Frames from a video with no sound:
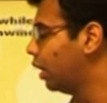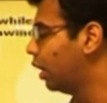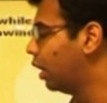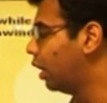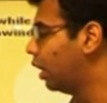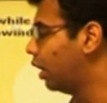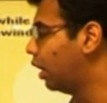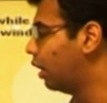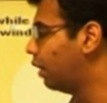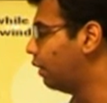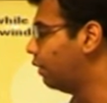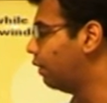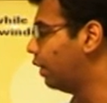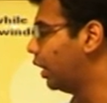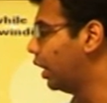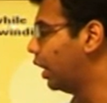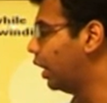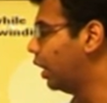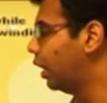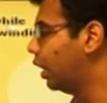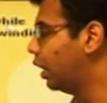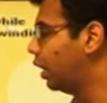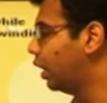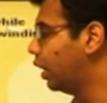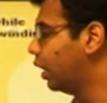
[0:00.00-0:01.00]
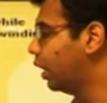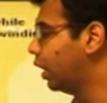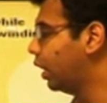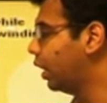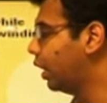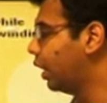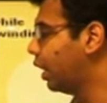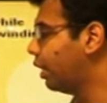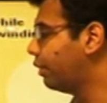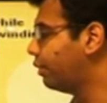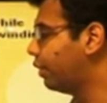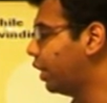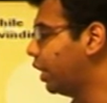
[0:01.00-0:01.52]
While
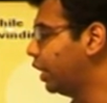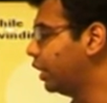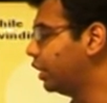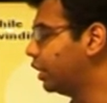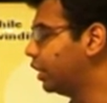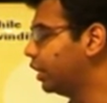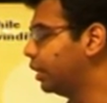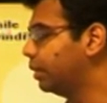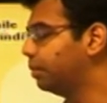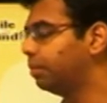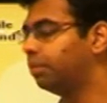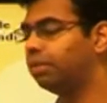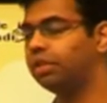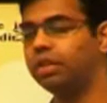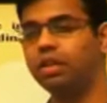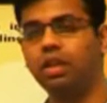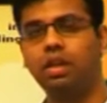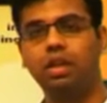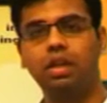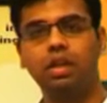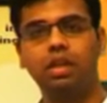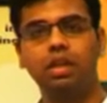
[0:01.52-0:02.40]
in FIS terms,